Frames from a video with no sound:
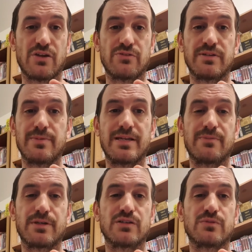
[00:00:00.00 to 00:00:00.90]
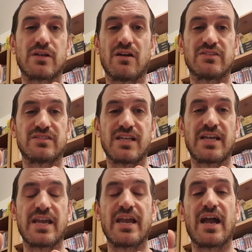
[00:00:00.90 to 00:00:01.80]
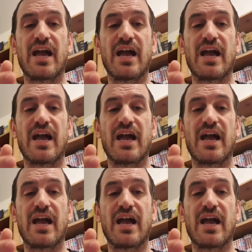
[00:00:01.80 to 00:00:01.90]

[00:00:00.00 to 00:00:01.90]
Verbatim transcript: in a minute because we can't stay here.